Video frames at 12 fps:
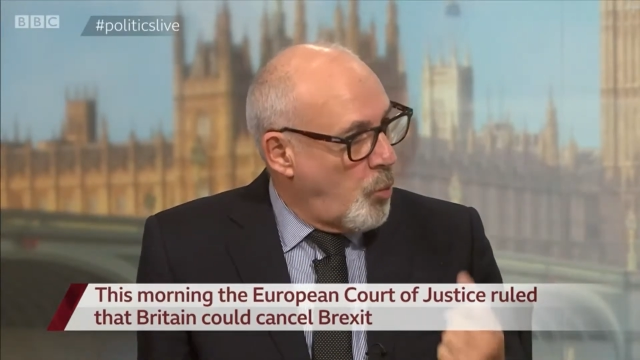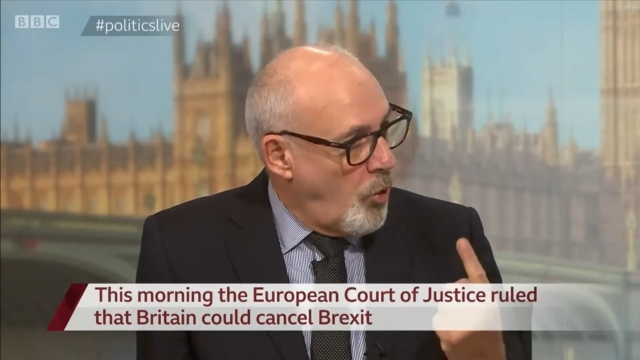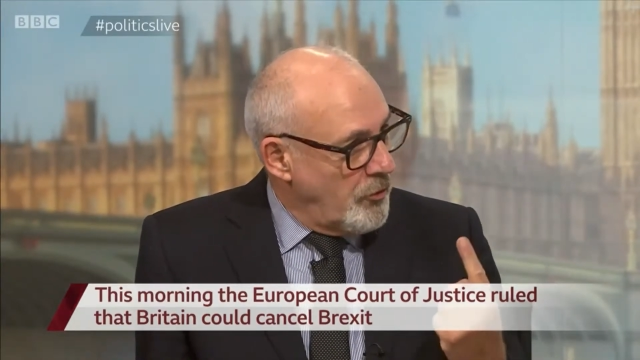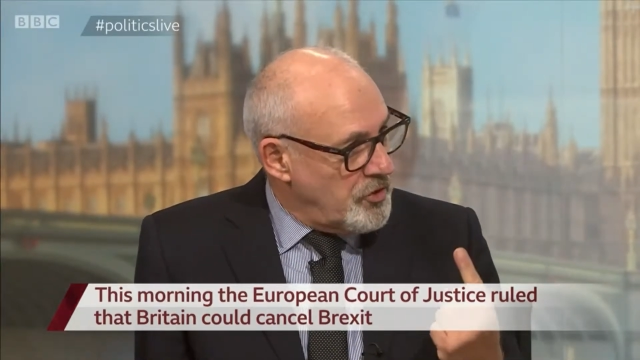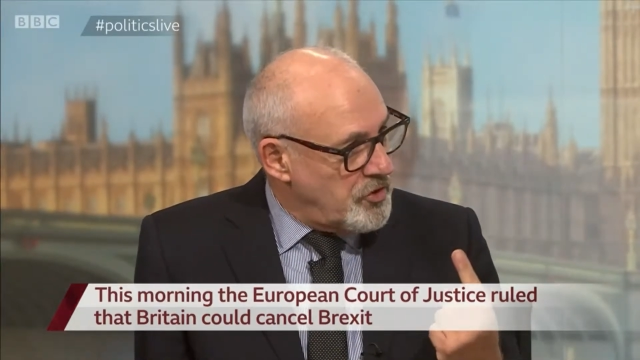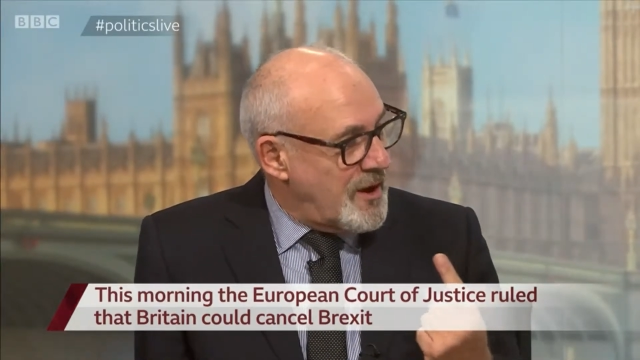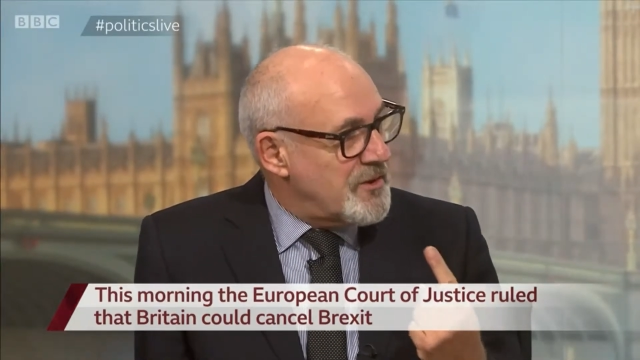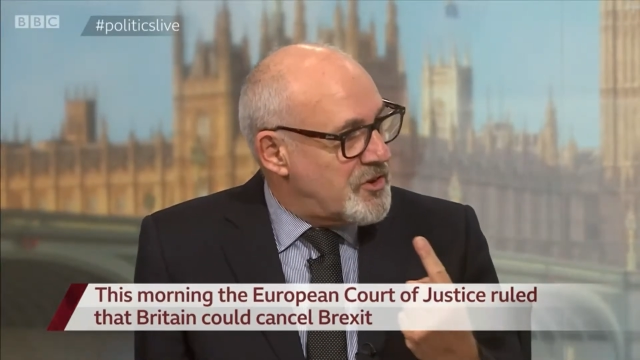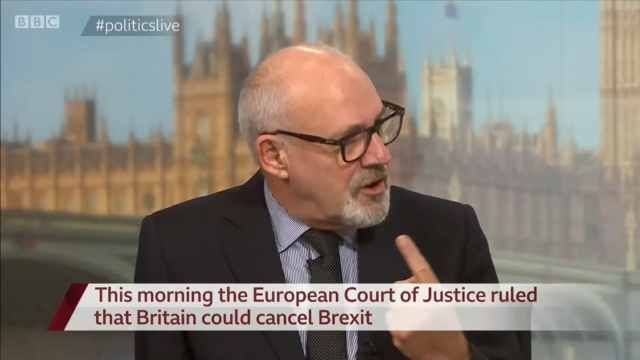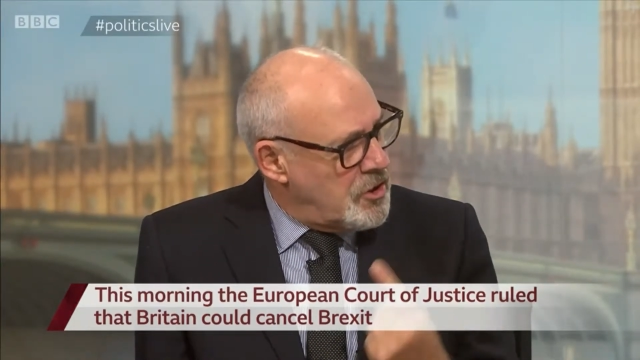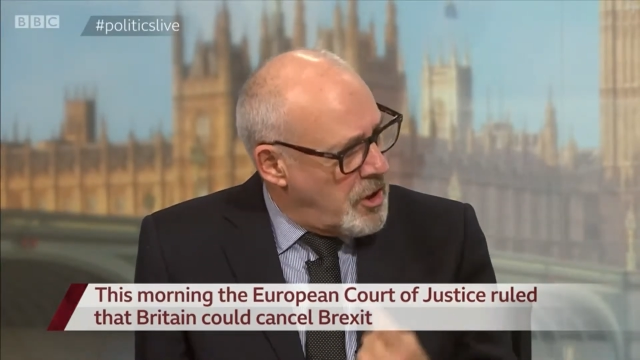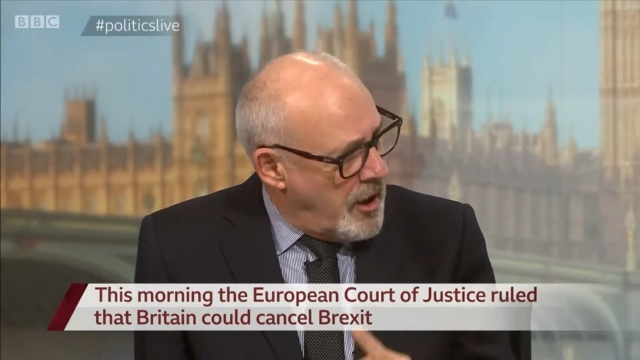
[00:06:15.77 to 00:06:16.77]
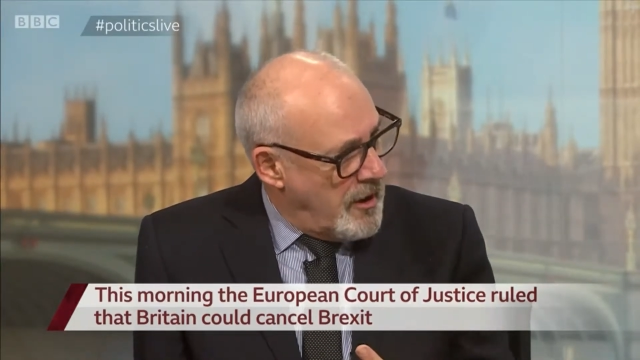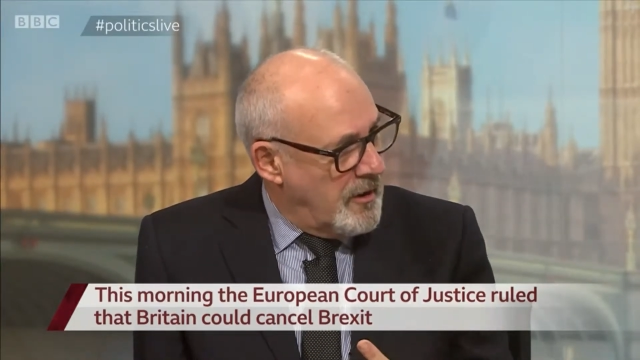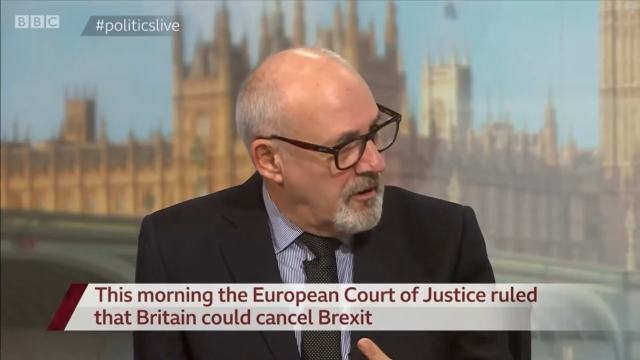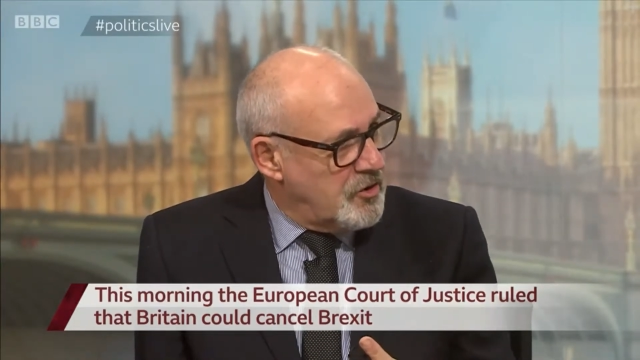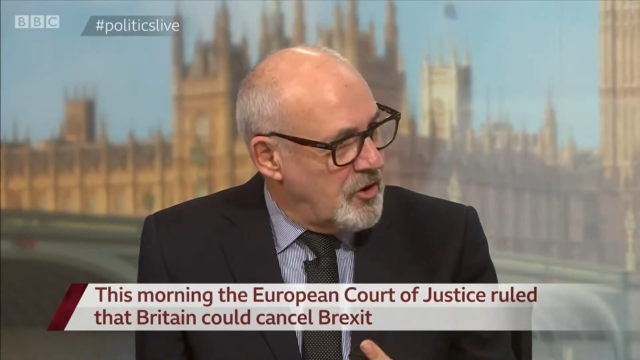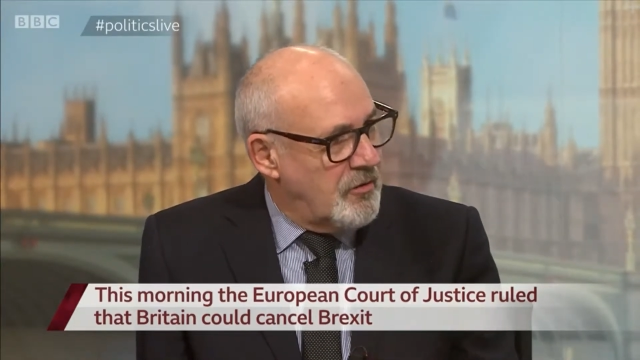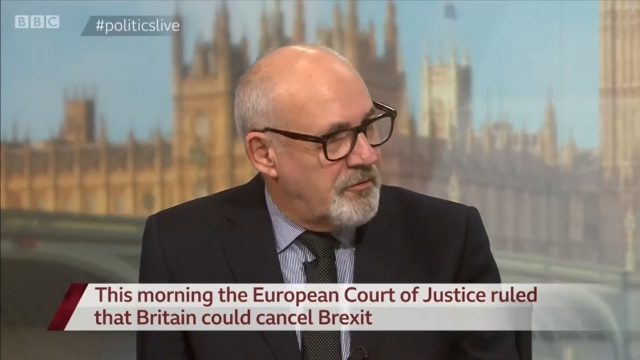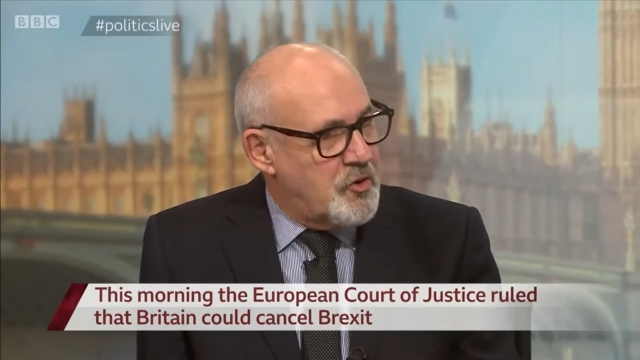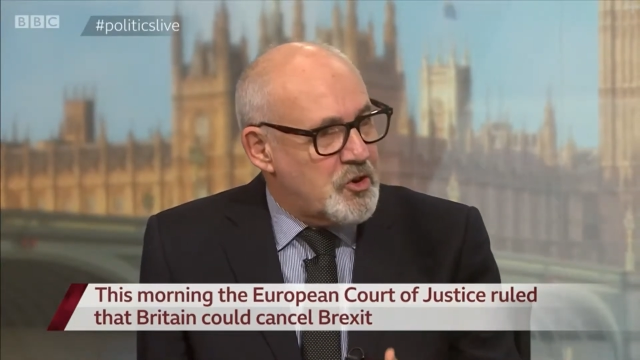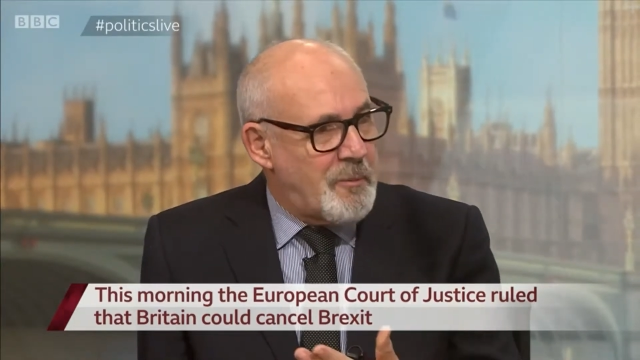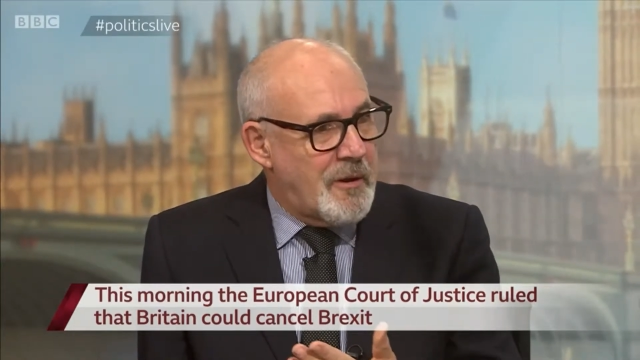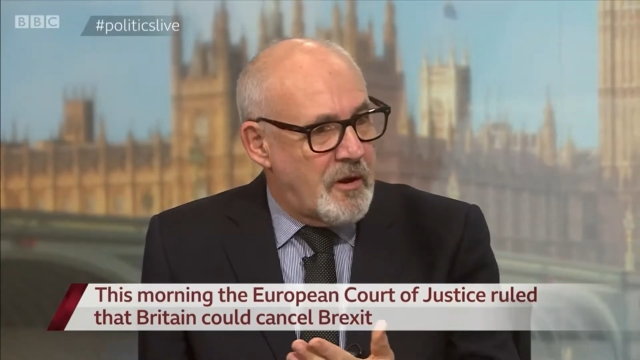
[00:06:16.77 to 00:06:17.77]
one chance a year, your
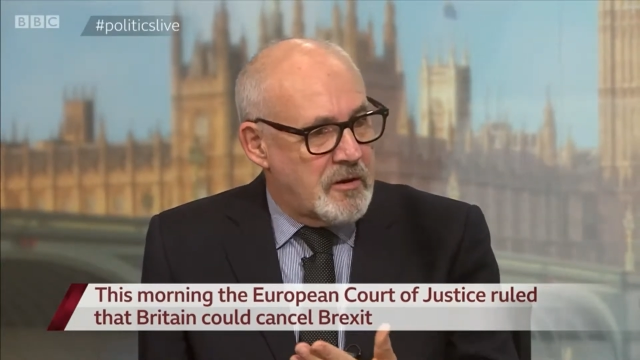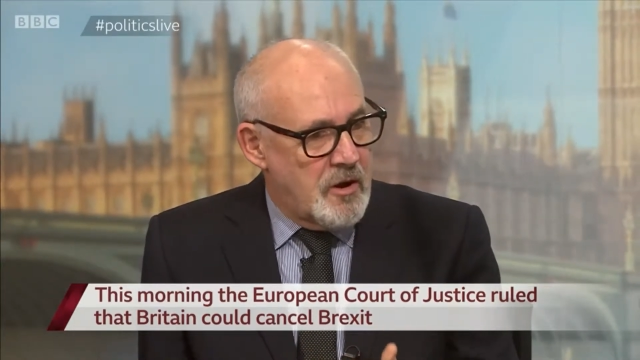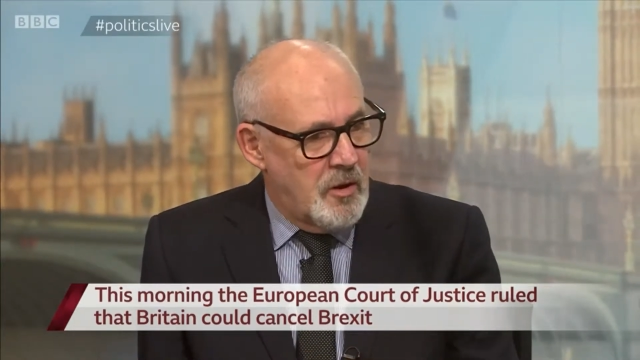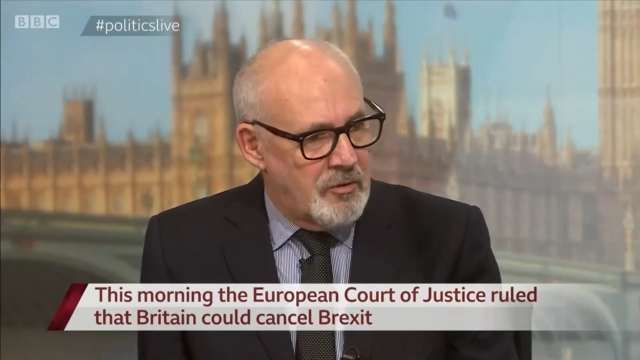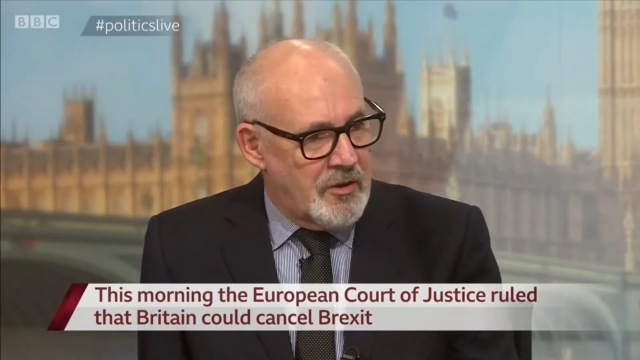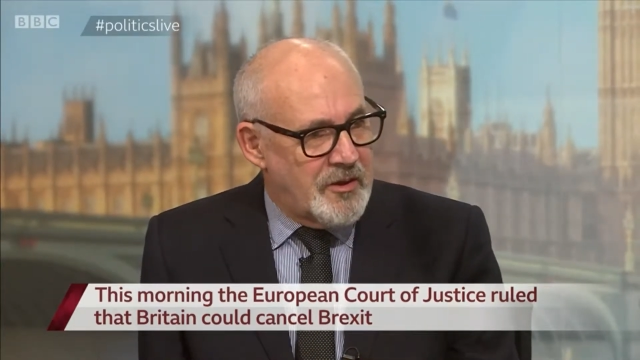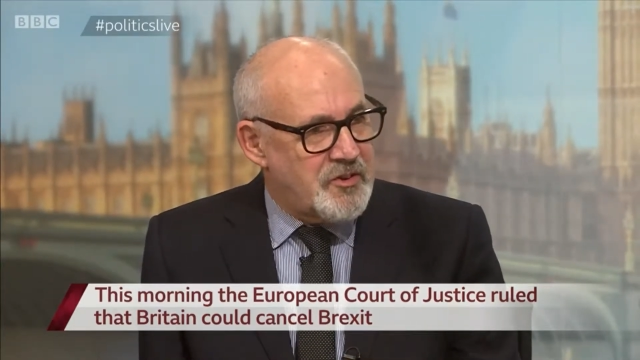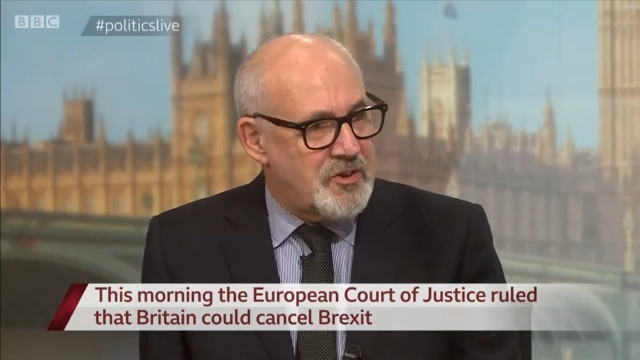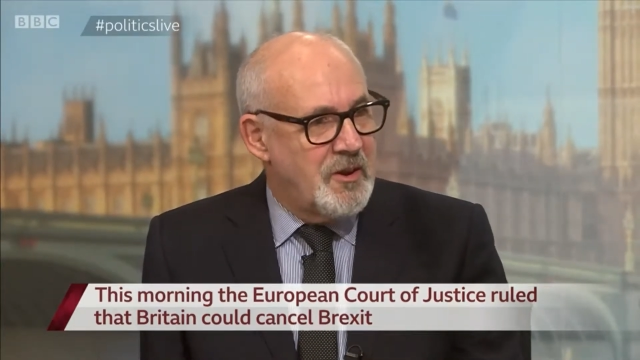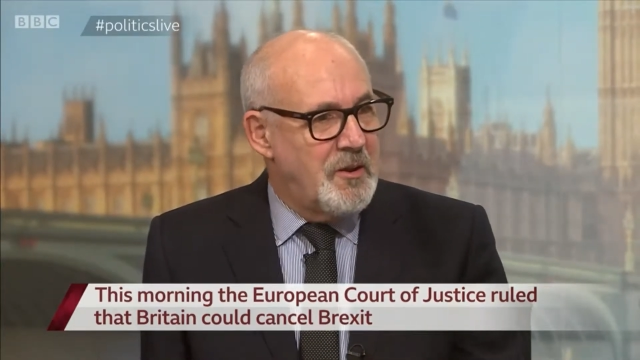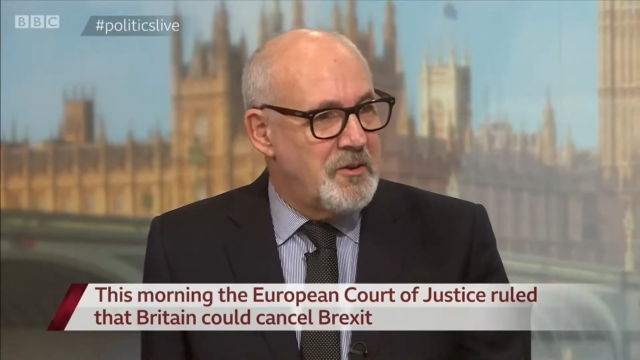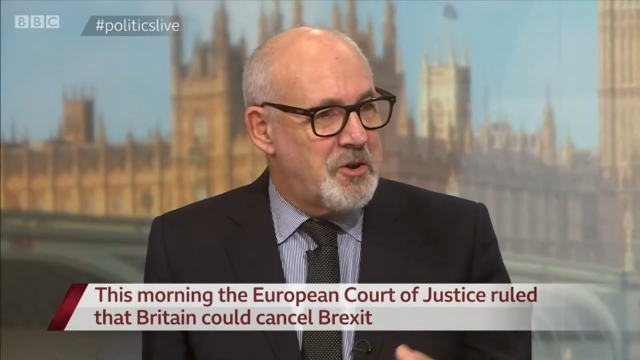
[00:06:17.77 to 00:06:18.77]
viewers may not know this,